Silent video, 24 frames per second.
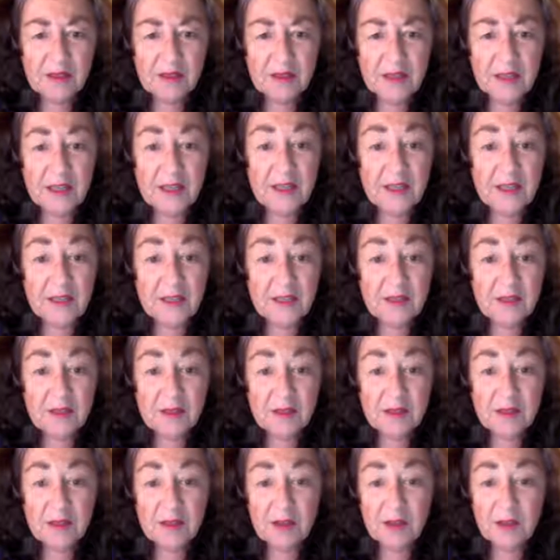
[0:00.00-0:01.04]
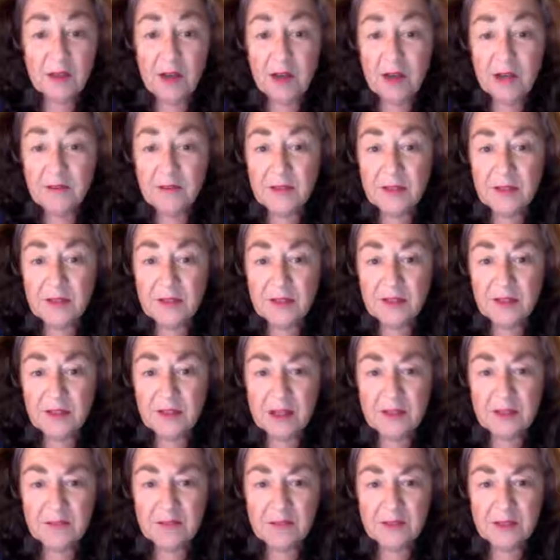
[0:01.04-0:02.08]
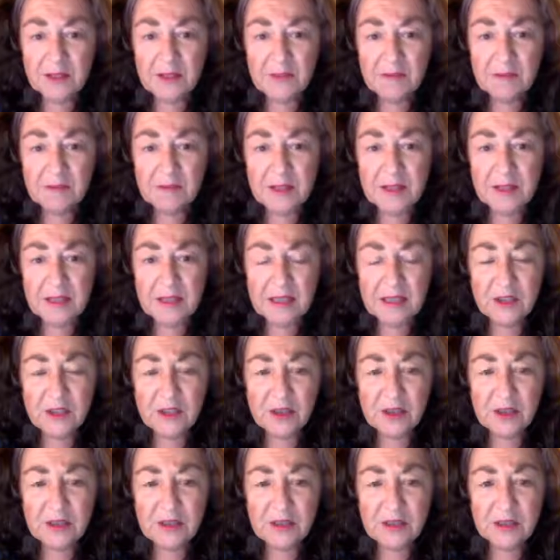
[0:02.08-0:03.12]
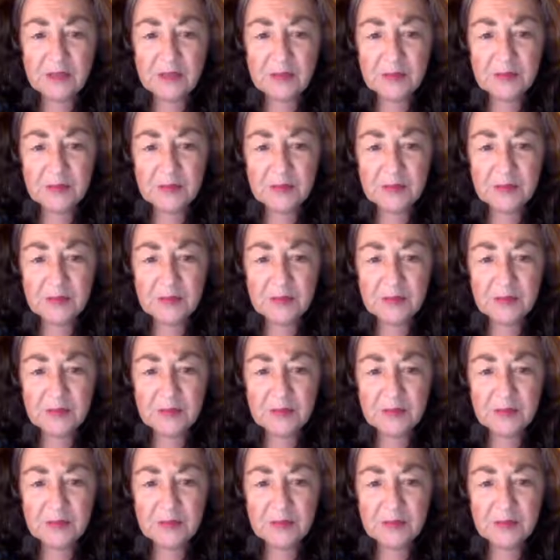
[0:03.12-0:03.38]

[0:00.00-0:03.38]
And a lot of us are suffering financially.